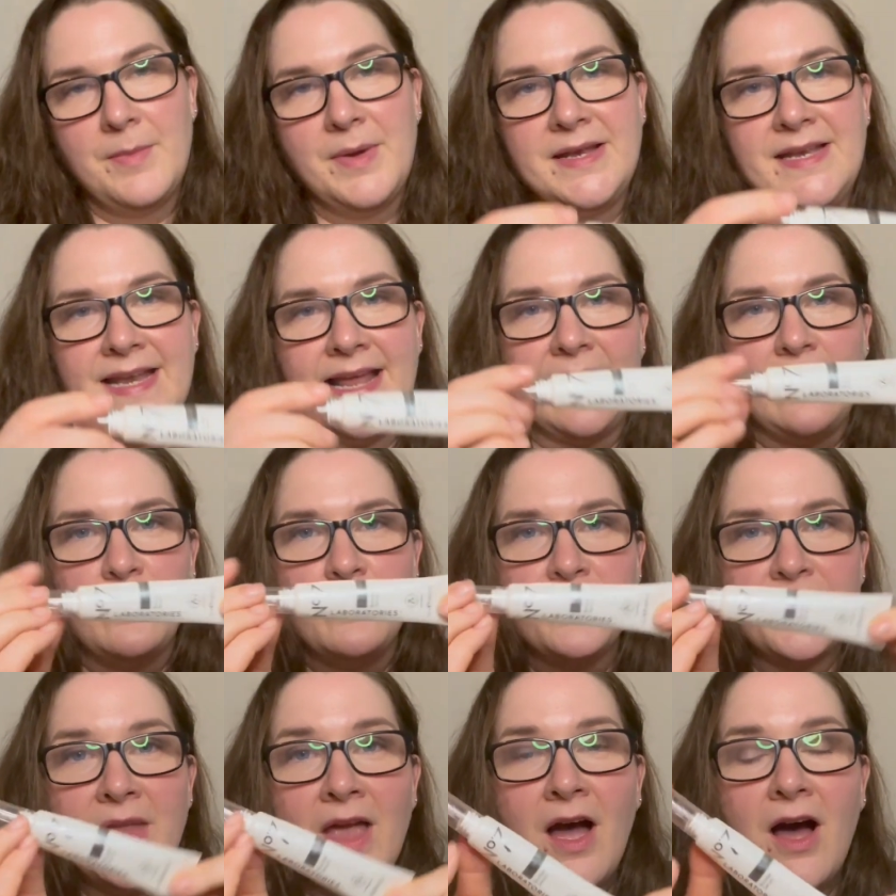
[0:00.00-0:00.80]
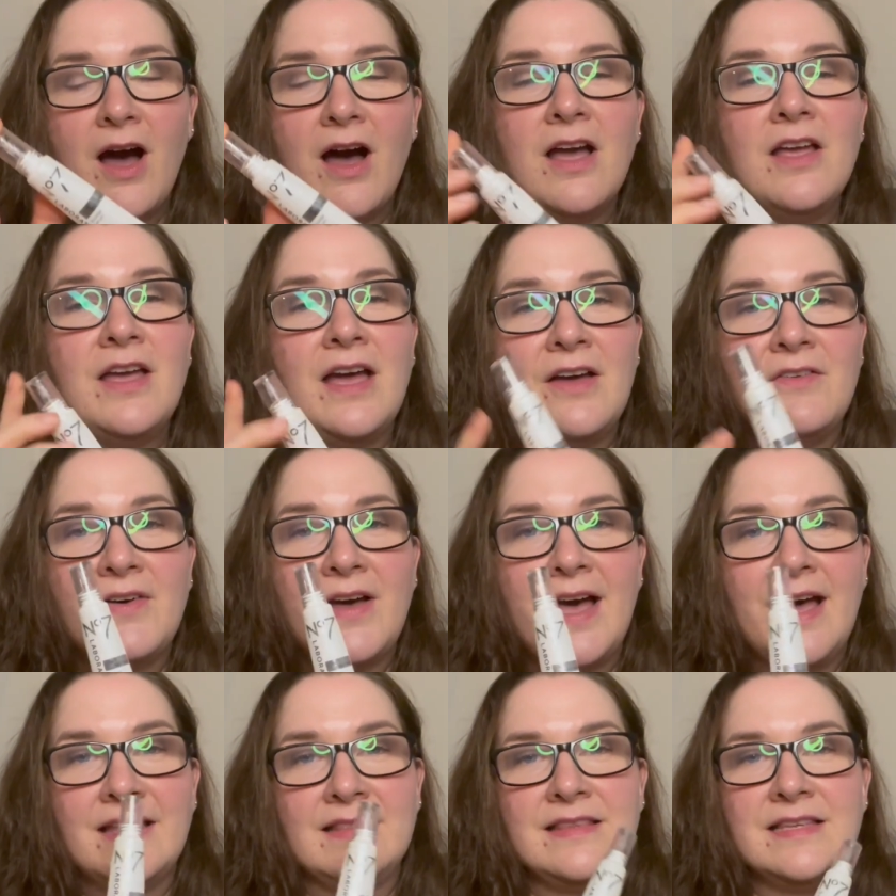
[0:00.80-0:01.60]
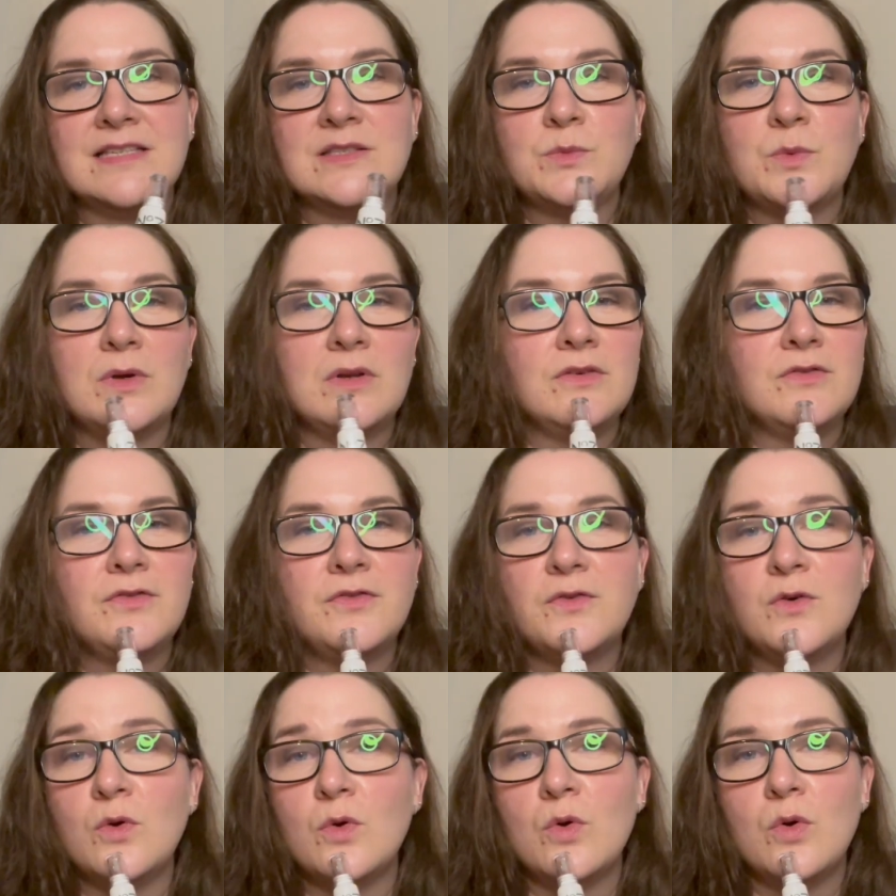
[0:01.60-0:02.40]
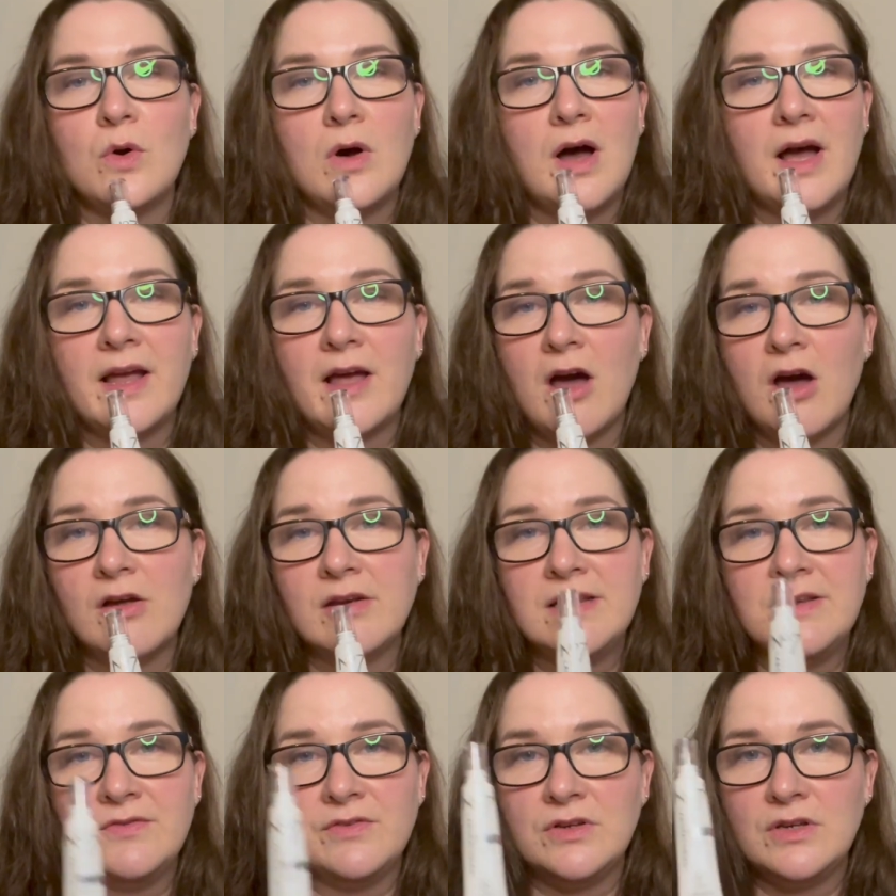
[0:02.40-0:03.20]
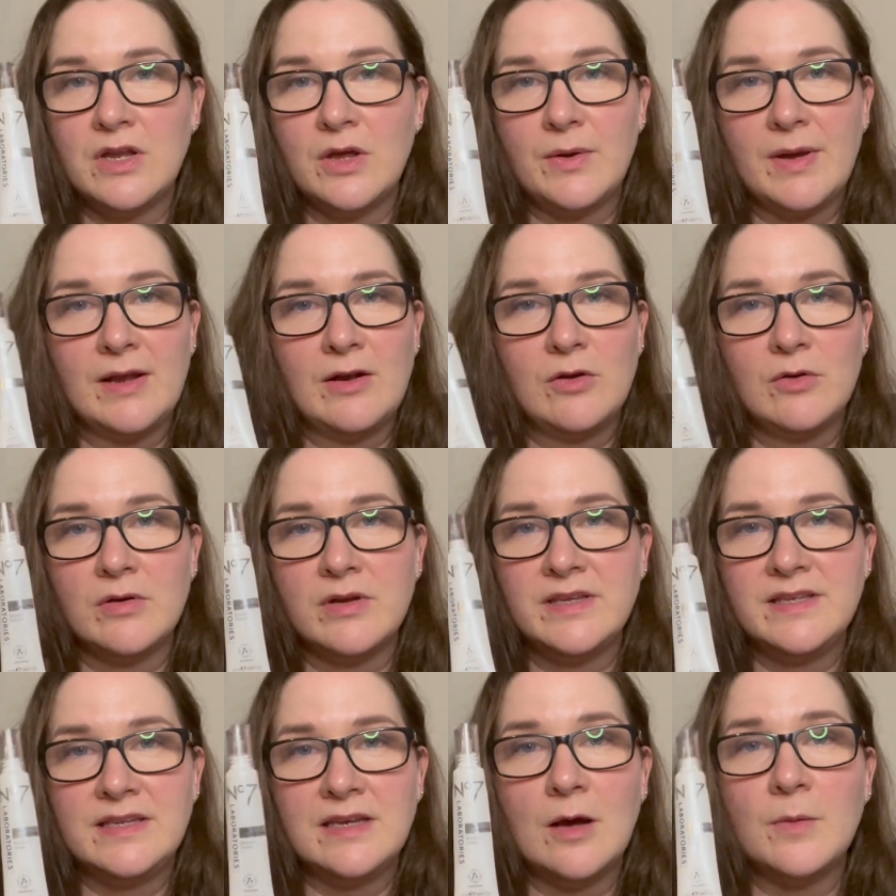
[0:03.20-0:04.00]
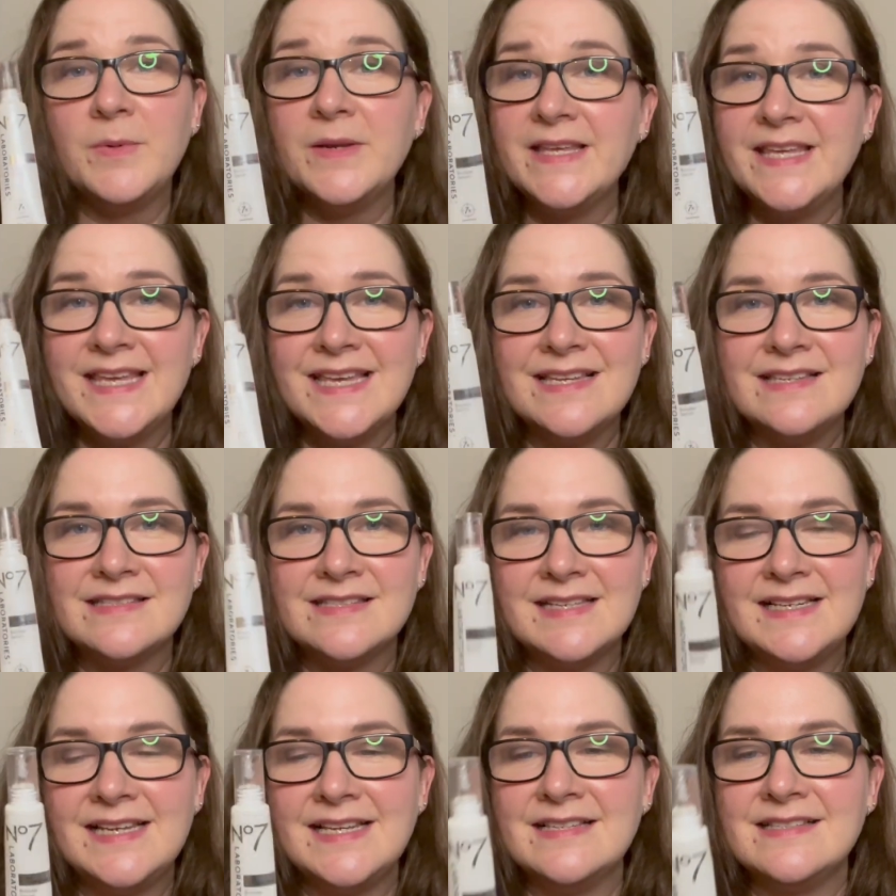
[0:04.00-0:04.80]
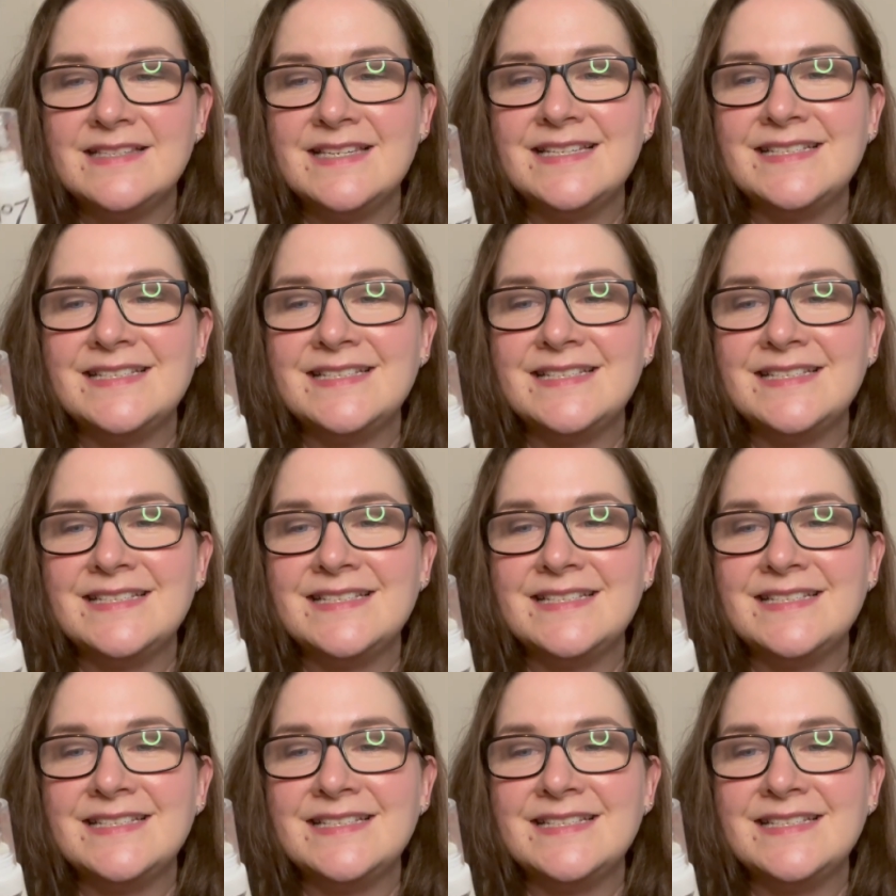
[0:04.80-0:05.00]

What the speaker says: Now, I have had this one for, I can't even know how long, a couple of years at least.